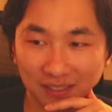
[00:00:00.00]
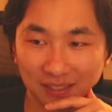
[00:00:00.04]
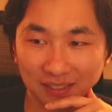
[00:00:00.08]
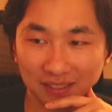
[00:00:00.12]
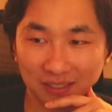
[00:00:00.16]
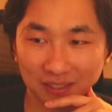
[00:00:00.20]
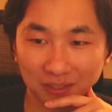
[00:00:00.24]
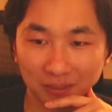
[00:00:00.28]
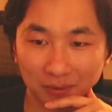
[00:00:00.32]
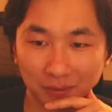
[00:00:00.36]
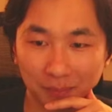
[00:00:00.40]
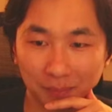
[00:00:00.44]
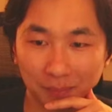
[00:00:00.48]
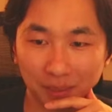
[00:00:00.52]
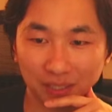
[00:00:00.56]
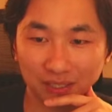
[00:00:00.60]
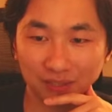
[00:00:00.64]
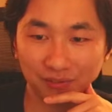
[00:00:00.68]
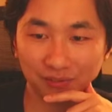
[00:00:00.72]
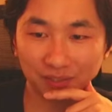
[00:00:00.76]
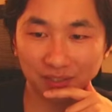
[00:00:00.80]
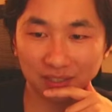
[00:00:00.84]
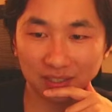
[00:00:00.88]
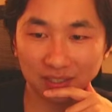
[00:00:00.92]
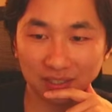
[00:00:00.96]
So we punch
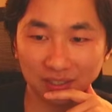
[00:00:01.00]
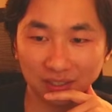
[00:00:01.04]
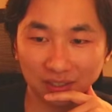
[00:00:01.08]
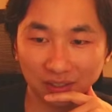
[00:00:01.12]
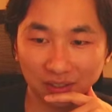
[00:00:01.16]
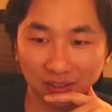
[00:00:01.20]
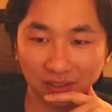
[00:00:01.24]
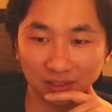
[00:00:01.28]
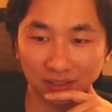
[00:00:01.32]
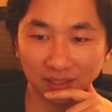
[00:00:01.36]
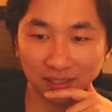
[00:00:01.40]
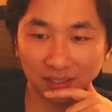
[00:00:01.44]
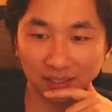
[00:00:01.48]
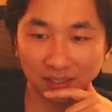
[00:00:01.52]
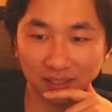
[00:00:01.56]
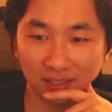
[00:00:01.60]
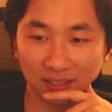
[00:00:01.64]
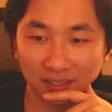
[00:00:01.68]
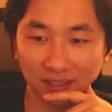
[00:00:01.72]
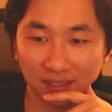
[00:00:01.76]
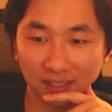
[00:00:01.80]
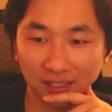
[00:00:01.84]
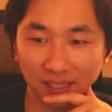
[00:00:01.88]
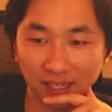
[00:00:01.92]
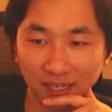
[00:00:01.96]
first the girly,
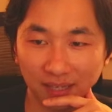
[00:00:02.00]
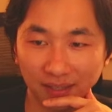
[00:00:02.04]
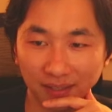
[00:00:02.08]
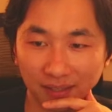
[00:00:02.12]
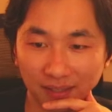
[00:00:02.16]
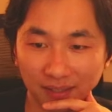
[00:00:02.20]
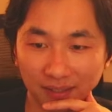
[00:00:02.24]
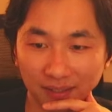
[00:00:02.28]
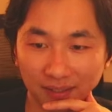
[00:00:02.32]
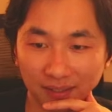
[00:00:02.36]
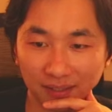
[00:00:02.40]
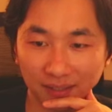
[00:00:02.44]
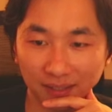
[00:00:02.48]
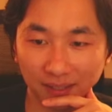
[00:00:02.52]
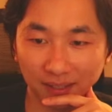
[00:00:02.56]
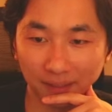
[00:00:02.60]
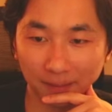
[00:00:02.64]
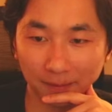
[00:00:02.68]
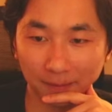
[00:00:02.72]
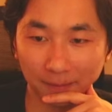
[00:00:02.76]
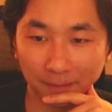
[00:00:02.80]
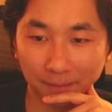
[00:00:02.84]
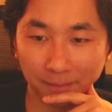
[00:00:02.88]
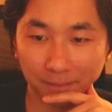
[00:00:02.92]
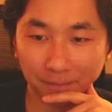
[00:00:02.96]
and
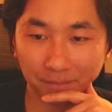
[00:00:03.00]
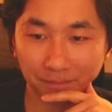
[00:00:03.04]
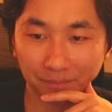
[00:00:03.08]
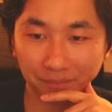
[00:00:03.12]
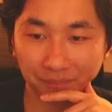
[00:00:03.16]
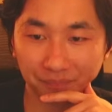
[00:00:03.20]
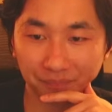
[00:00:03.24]
then